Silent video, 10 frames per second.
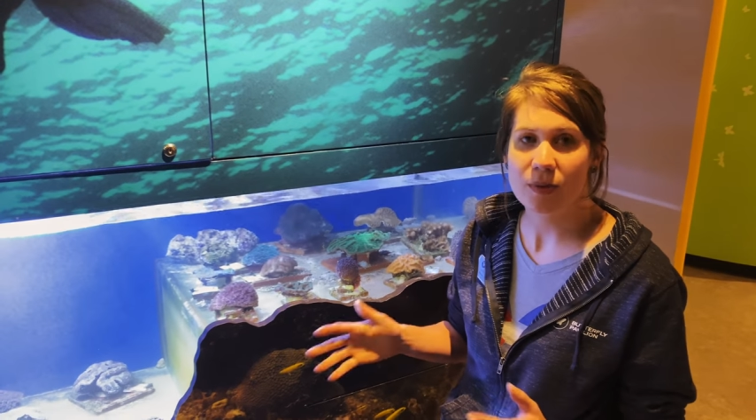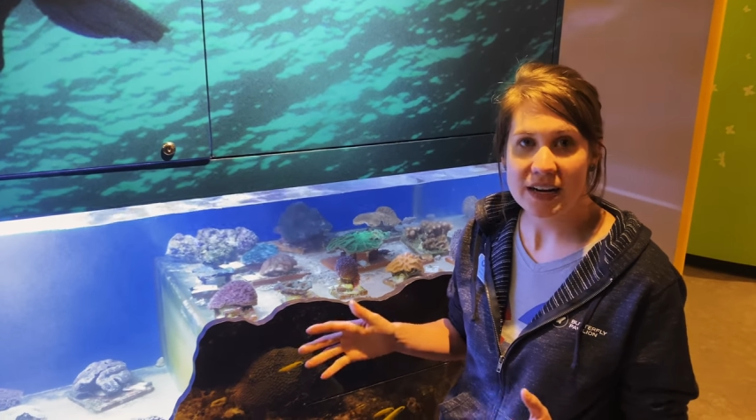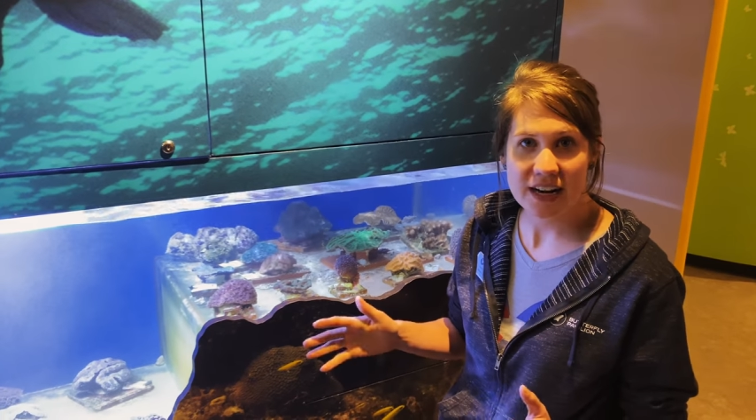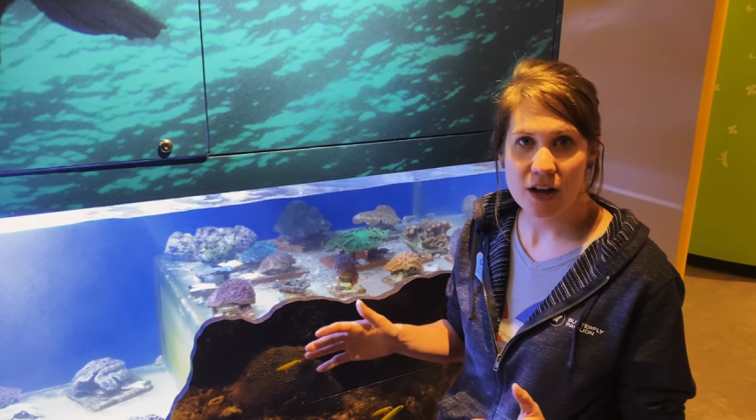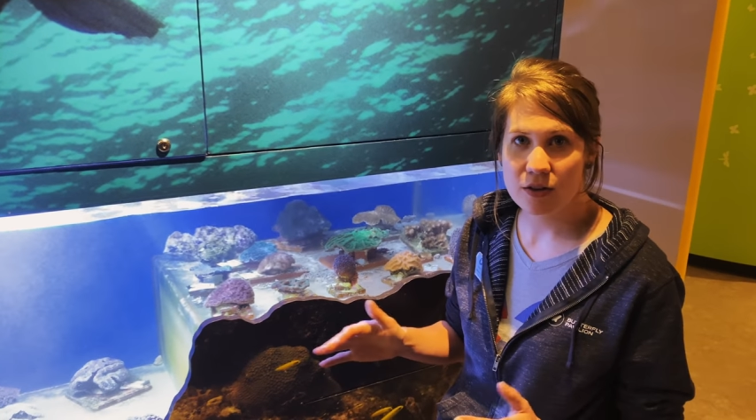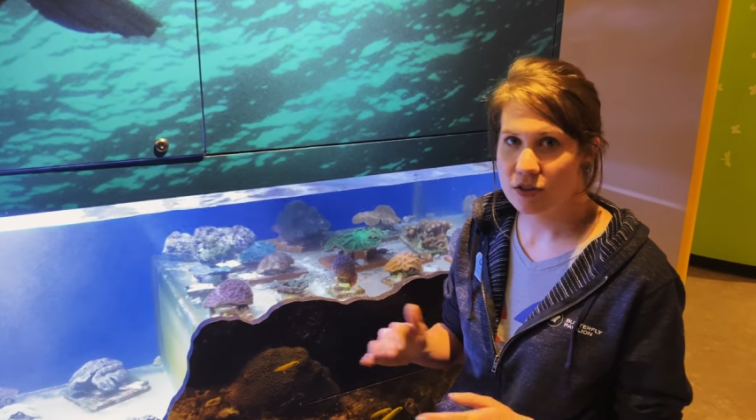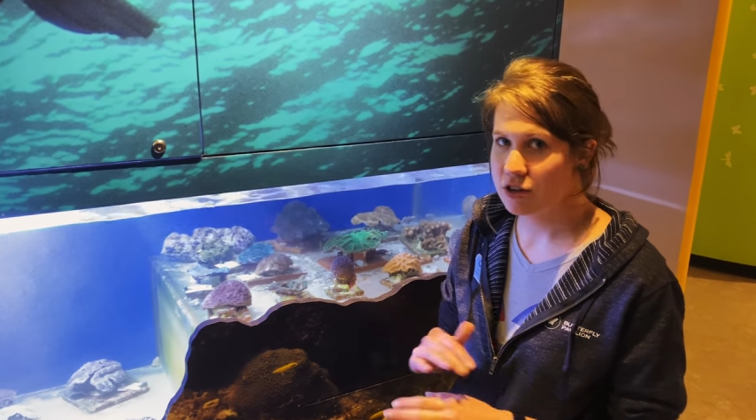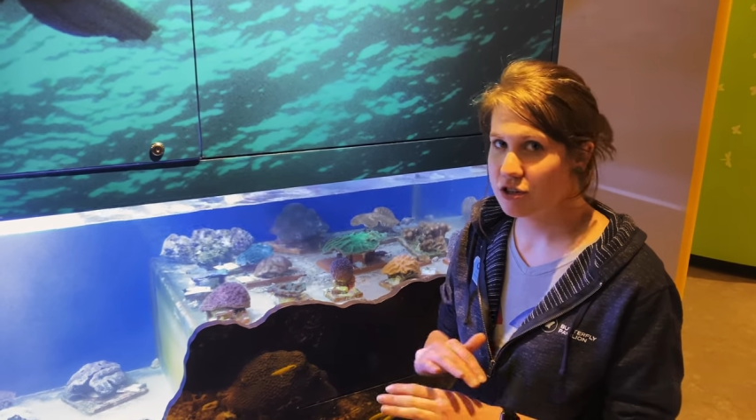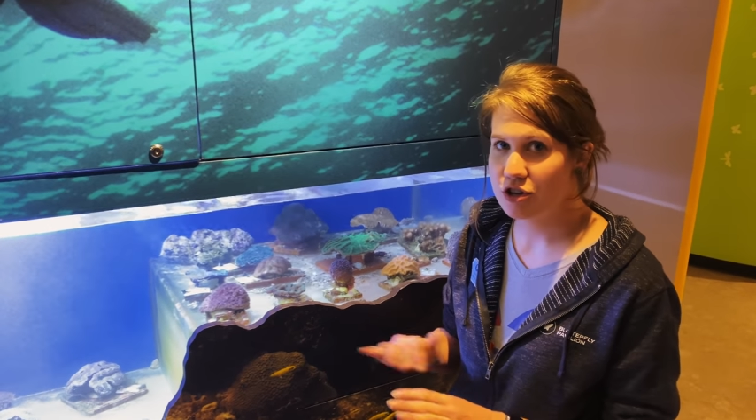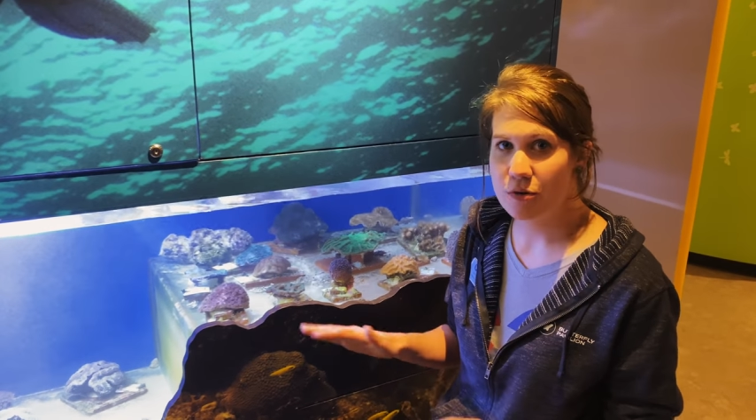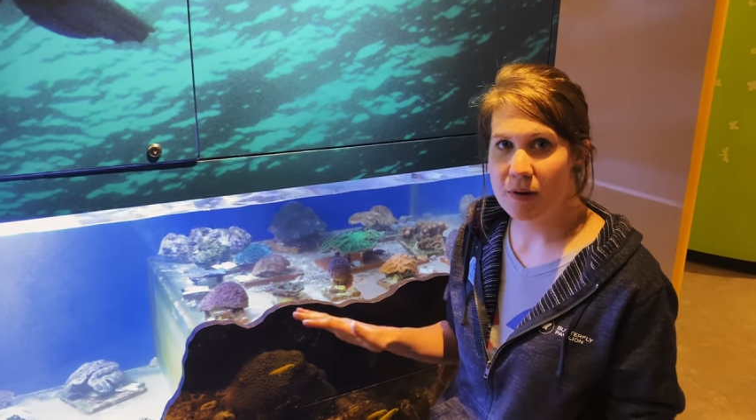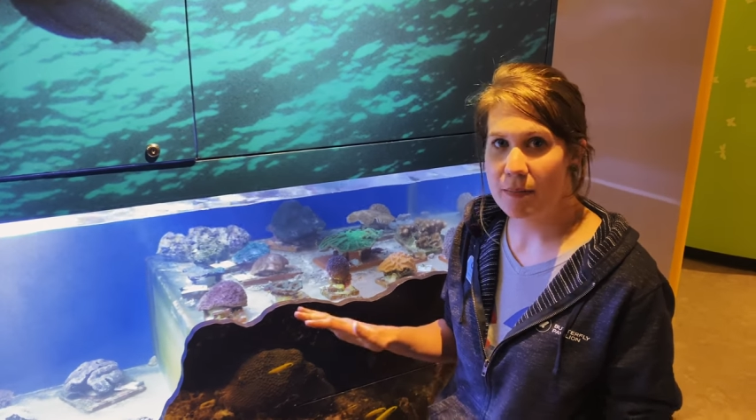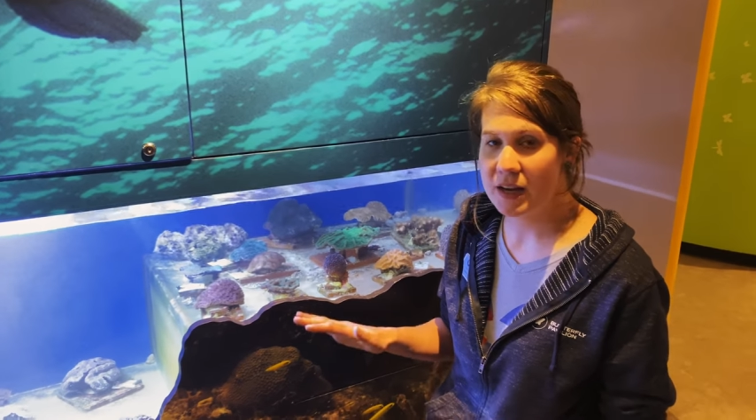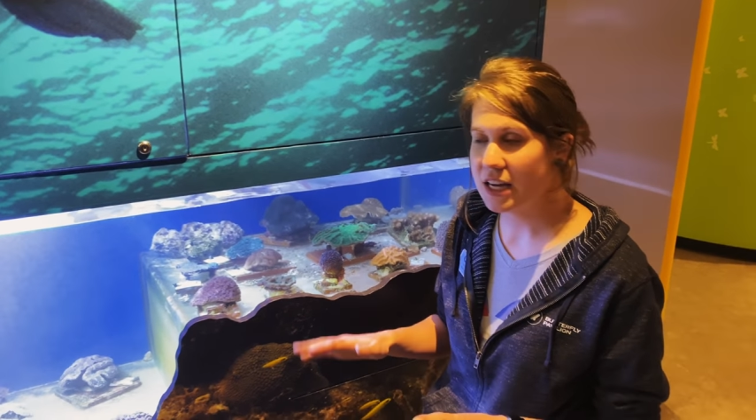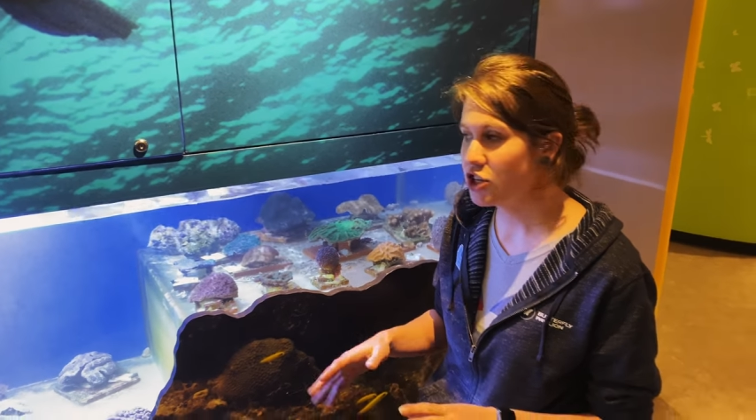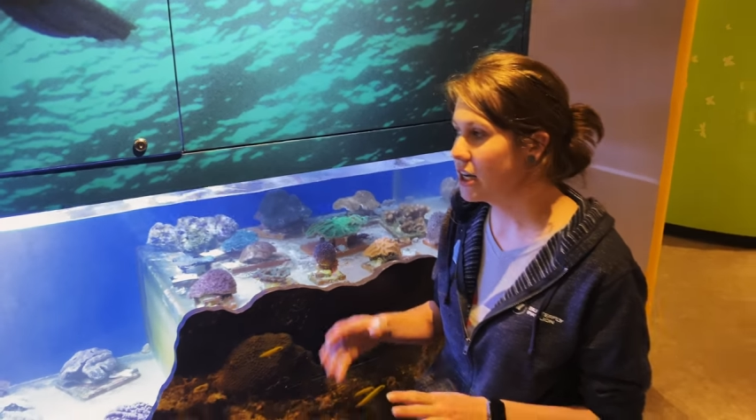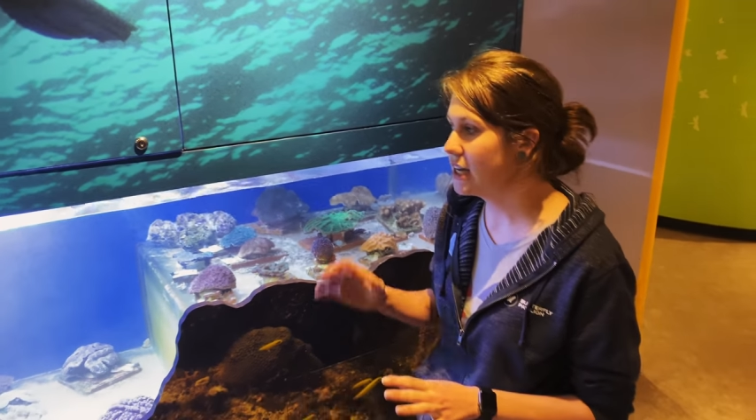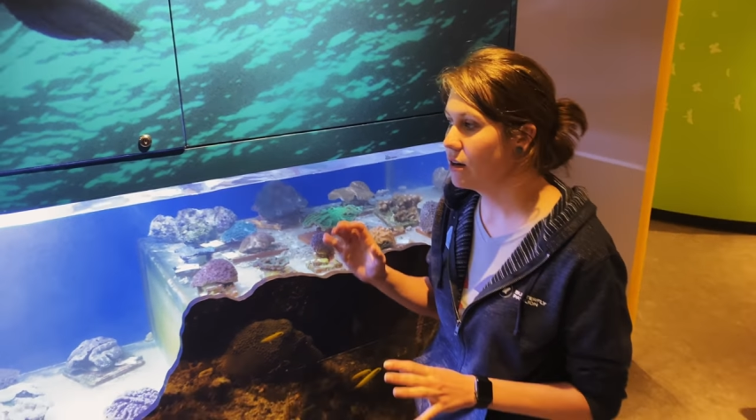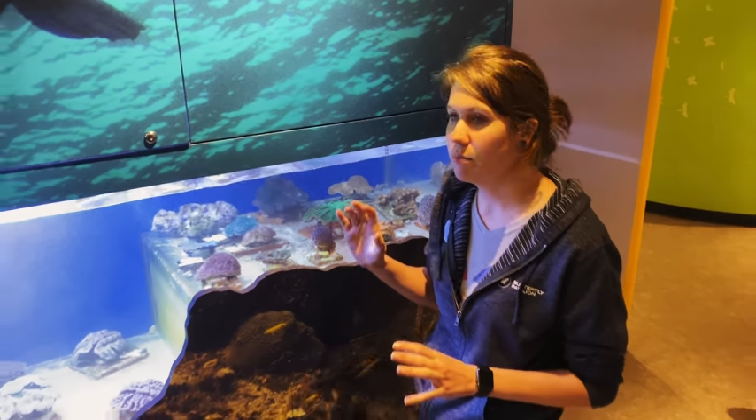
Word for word: right now there's no propagation.